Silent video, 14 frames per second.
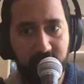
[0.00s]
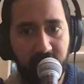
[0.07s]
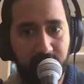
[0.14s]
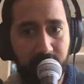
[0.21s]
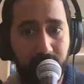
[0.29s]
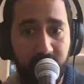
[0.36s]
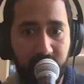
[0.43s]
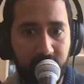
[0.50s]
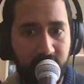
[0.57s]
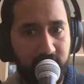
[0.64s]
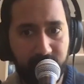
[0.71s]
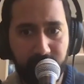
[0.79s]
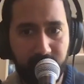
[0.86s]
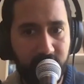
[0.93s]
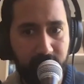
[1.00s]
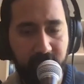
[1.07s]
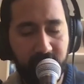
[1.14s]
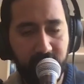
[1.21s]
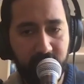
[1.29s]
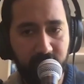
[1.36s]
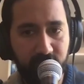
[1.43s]
like made it. He's he
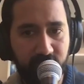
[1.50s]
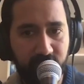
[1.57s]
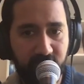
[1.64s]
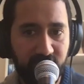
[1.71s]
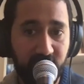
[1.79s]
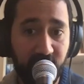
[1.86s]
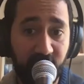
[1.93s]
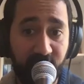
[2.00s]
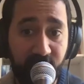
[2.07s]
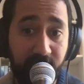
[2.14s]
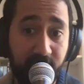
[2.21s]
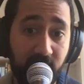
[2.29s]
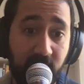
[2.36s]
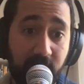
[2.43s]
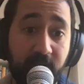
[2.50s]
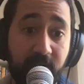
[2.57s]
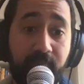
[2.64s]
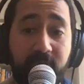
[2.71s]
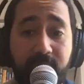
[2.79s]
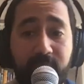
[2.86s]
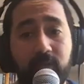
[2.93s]
making interesting stuff. People, the
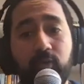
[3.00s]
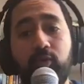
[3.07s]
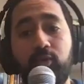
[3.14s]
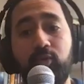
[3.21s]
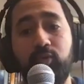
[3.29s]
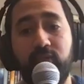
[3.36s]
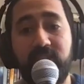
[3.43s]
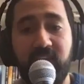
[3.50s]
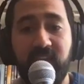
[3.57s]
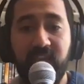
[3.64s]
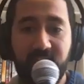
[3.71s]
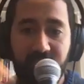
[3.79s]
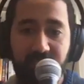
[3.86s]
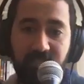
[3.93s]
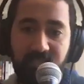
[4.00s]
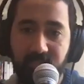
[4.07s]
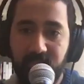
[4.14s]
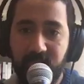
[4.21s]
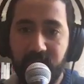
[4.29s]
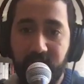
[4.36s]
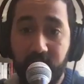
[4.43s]
people who they
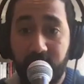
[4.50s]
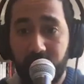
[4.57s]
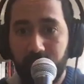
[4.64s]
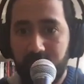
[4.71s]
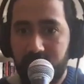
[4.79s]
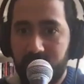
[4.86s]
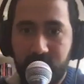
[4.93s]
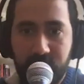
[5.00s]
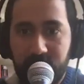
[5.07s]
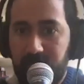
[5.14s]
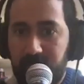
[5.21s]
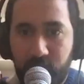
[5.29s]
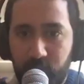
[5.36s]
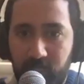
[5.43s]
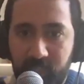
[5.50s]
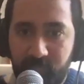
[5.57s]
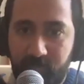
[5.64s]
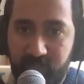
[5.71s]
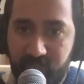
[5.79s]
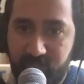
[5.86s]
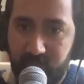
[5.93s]
consider influencers like Giles
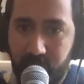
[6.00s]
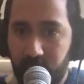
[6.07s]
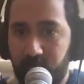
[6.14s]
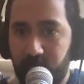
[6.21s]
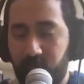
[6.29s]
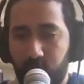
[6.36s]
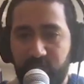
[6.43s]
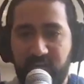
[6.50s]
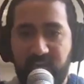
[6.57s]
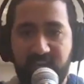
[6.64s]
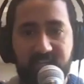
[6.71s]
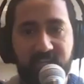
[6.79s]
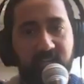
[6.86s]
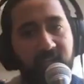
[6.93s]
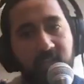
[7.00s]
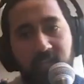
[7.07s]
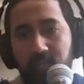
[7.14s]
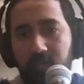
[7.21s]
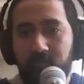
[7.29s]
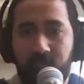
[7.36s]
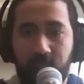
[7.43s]
Peterson, Fortet,
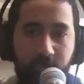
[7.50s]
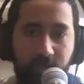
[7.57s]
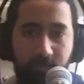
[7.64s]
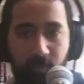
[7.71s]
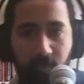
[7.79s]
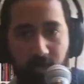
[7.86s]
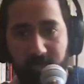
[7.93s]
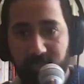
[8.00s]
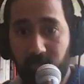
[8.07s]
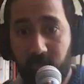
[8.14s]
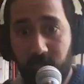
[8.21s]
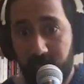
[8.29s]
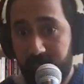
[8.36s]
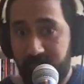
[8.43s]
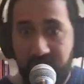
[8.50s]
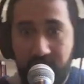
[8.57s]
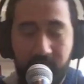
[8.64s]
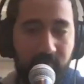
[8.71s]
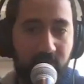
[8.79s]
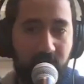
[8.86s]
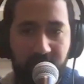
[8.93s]
Floating Points, all of
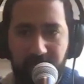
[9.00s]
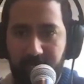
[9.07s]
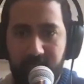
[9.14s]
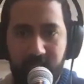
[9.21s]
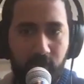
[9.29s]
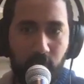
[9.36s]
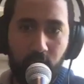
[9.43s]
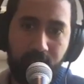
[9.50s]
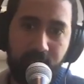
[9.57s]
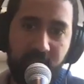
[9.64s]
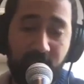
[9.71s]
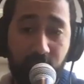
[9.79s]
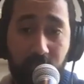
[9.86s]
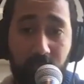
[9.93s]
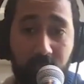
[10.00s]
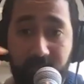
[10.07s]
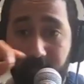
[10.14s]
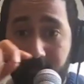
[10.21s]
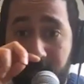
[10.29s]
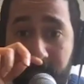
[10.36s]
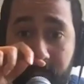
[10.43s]
them are like, you know, involved
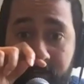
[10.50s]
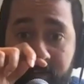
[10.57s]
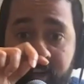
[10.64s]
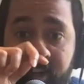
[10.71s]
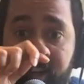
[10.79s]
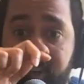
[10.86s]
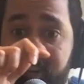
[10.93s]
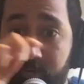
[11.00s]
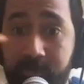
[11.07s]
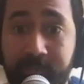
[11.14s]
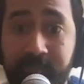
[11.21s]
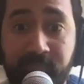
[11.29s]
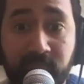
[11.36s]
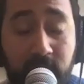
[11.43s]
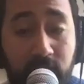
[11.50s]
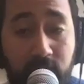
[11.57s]
in my career. Hmm.